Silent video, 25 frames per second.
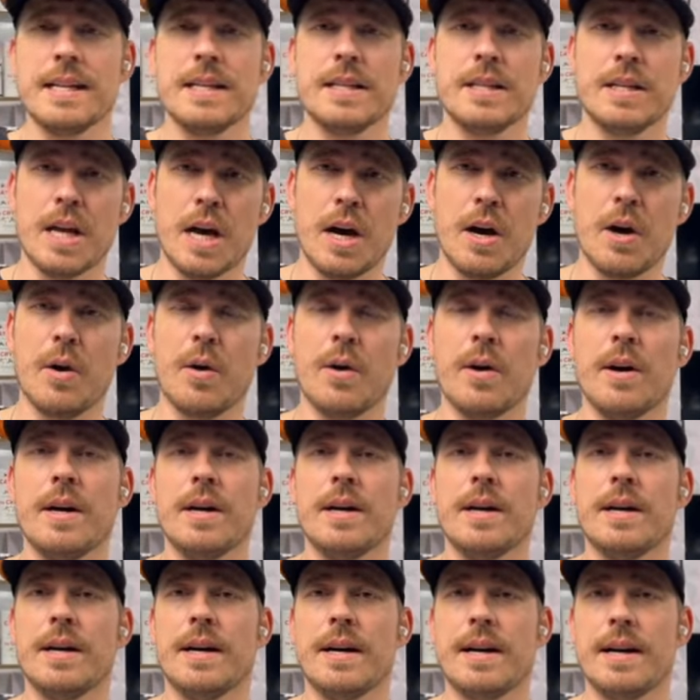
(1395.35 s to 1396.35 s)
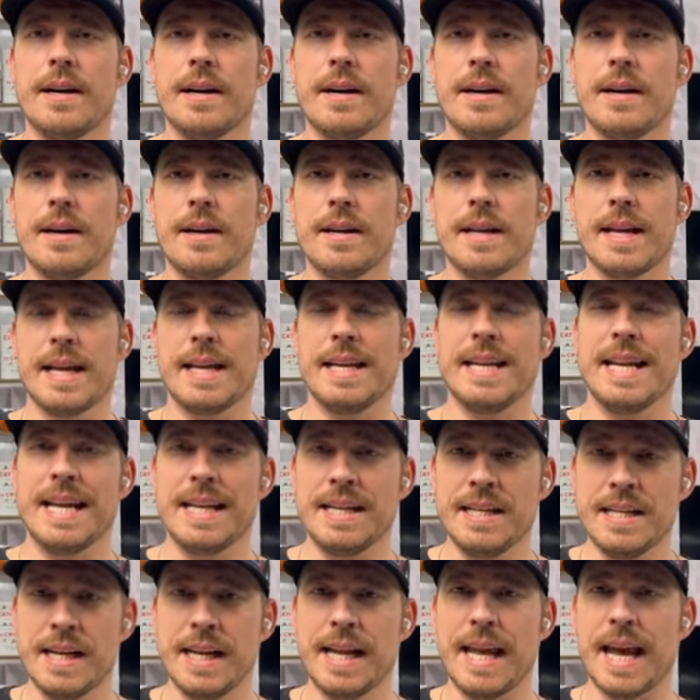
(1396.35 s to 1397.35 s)
No, an
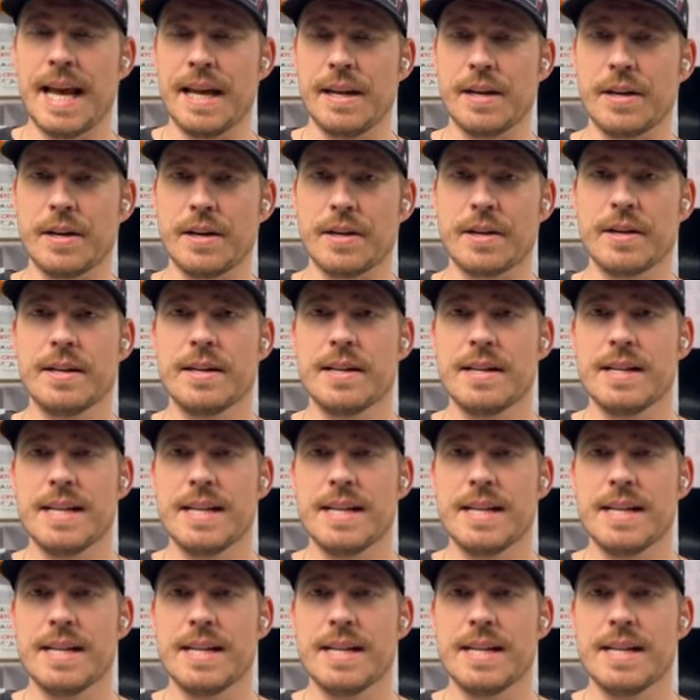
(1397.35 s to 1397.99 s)
indicator